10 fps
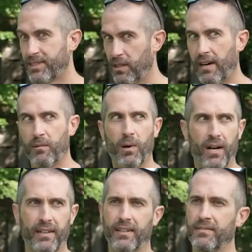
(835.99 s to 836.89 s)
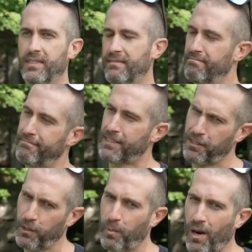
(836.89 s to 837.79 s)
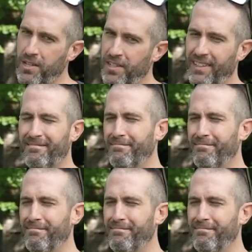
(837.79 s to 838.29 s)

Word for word: I still have the body of it. That's another project.